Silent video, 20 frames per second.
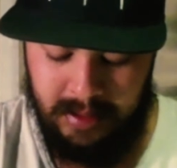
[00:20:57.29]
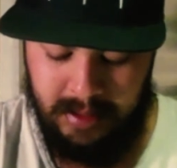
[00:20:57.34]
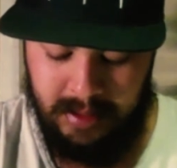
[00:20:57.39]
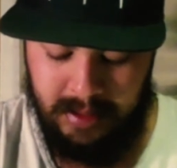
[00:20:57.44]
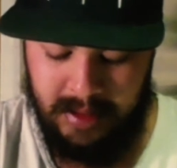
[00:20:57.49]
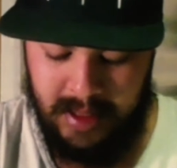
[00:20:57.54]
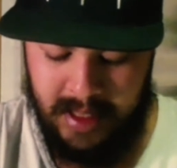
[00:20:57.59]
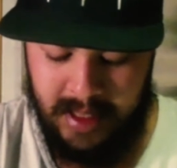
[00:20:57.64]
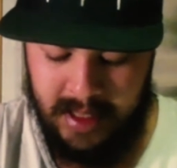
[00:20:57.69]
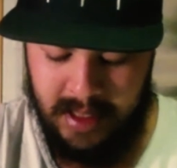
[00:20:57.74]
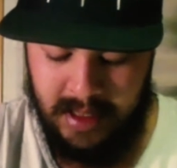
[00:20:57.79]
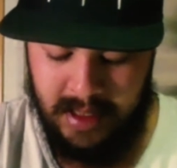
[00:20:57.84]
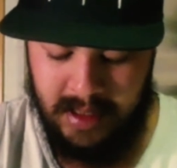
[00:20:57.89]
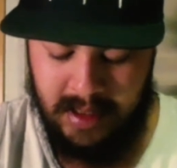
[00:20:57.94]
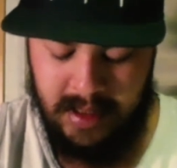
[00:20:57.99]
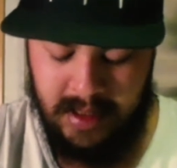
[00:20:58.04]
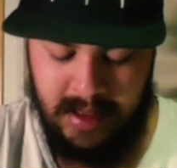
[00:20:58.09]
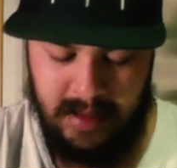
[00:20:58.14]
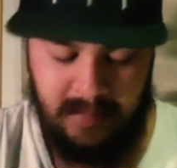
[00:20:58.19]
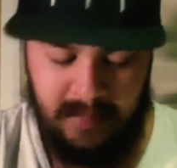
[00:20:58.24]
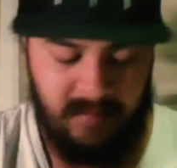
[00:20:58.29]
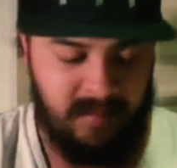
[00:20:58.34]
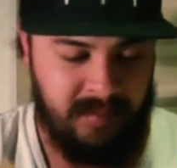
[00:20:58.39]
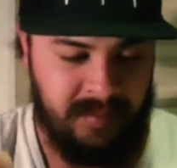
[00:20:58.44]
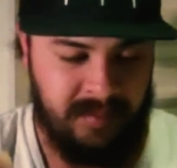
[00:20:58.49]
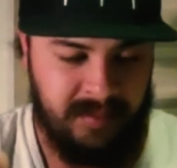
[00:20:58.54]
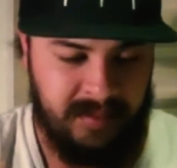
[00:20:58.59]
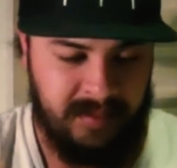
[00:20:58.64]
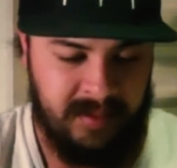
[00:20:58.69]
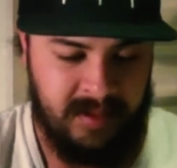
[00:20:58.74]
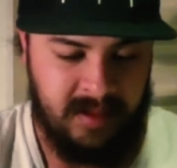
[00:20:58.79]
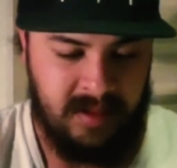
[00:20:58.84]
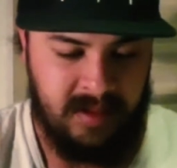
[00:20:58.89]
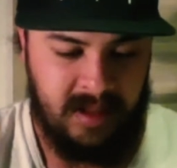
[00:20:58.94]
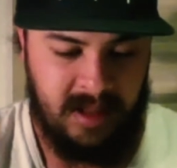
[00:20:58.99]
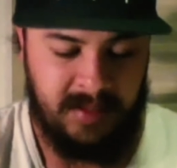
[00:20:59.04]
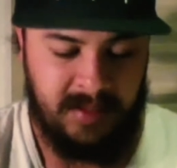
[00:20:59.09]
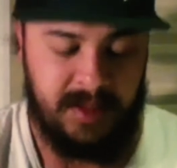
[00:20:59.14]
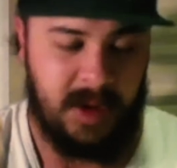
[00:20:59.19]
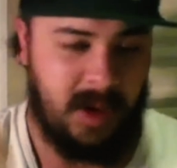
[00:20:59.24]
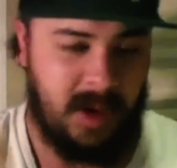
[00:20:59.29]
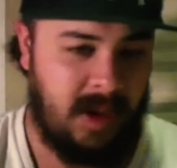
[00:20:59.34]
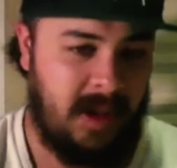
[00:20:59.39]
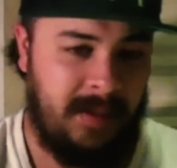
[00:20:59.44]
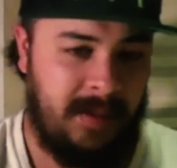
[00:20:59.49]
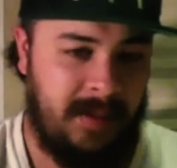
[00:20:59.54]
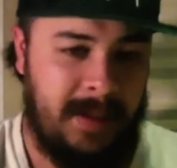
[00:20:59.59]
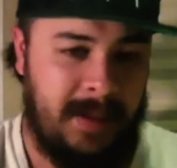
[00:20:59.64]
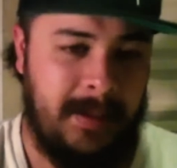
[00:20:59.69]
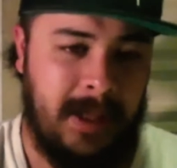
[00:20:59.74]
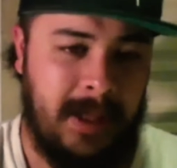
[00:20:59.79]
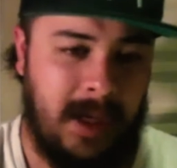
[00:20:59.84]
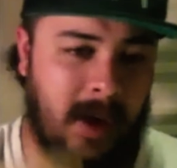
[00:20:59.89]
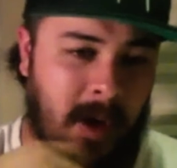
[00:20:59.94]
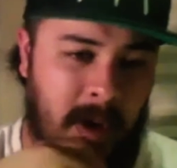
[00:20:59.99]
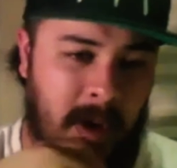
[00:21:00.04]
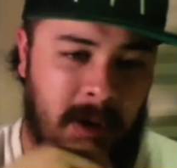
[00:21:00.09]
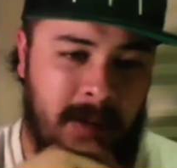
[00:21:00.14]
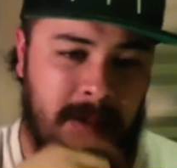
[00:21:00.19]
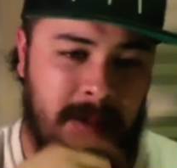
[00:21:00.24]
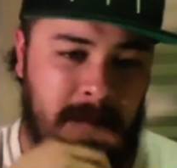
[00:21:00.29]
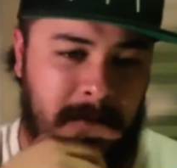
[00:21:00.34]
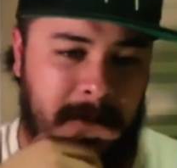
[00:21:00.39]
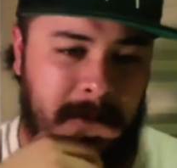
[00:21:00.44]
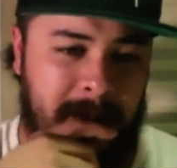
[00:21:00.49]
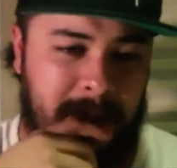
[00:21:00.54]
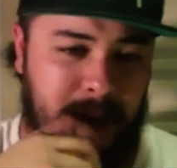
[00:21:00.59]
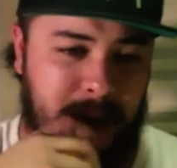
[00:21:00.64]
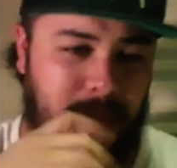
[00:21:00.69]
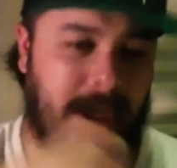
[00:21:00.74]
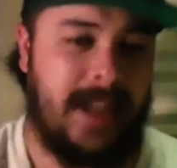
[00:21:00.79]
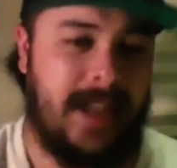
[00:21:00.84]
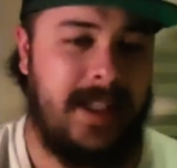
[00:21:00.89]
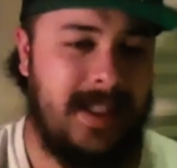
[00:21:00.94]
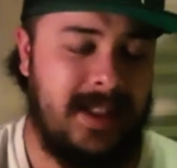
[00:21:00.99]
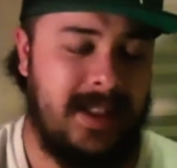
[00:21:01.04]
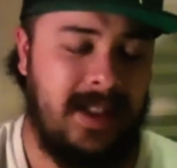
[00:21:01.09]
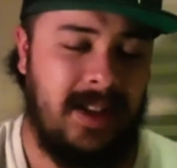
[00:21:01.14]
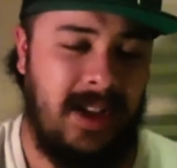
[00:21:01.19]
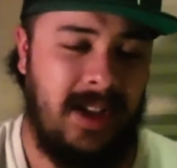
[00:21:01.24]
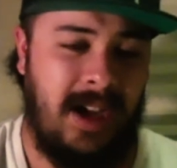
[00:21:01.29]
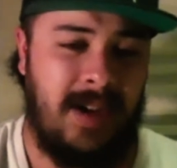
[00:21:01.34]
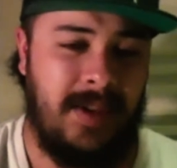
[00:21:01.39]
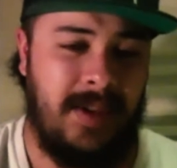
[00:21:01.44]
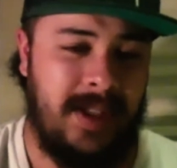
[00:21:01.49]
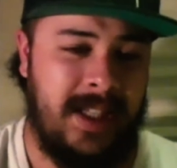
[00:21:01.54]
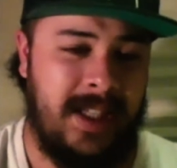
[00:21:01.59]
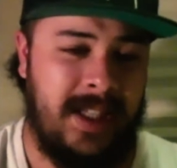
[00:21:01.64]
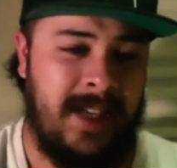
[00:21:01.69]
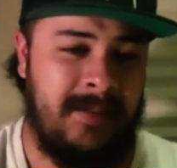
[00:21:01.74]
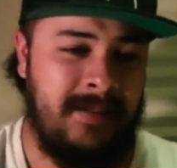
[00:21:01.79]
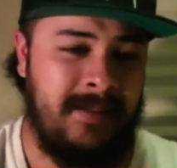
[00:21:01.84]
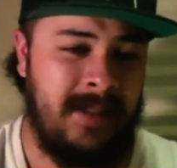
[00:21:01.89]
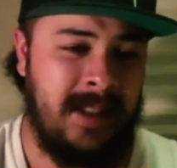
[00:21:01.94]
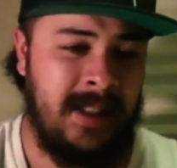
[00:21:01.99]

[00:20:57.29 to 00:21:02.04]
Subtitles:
that I'm sure the people at home who've tried this along with them